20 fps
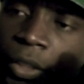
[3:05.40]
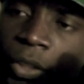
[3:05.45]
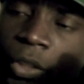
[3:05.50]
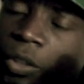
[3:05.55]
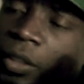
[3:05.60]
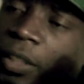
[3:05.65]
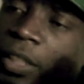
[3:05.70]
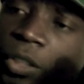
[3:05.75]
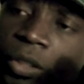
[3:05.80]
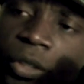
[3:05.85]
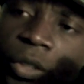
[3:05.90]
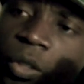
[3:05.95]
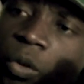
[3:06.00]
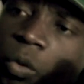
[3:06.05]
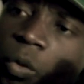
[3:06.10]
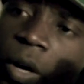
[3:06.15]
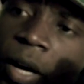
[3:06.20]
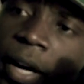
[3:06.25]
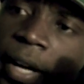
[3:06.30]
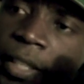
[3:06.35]
"You don't need to
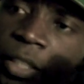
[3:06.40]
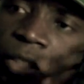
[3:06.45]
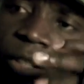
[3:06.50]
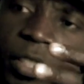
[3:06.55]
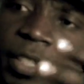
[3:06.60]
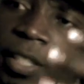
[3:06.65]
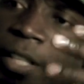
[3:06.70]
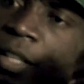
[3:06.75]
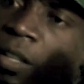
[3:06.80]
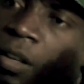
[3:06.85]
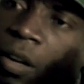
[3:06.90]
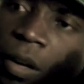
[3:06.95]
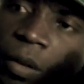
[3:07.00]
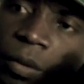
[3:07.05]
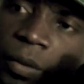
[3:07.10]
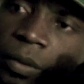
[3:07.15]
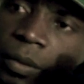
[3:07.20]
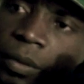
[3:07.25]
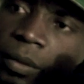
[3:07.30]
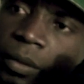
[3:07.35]
know why, just take it
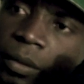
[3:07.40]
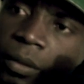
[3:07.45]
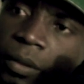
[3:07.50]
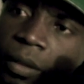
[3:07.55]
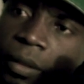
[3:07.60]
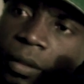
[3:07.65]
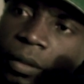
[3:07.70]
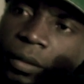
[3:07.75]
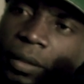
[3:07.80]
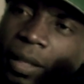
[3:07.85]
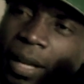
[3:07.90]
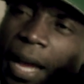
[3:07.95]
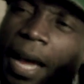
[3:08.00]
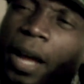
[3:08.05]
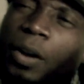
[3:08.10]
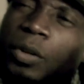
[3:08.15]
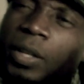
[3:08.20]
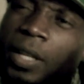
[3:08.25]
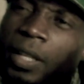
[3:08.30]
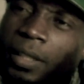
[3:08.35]
off."
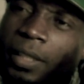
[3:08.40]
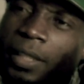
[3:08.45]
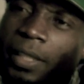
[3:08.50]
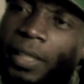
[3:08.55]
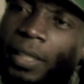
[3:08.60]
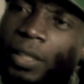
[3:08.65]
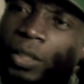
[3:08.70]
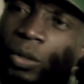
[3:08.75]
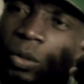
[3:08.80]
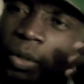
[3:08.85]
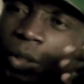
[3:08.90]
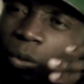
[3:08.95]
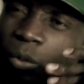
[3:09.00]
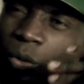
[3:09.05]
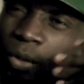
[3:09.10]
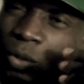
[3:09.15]
Arrogantly, you know, he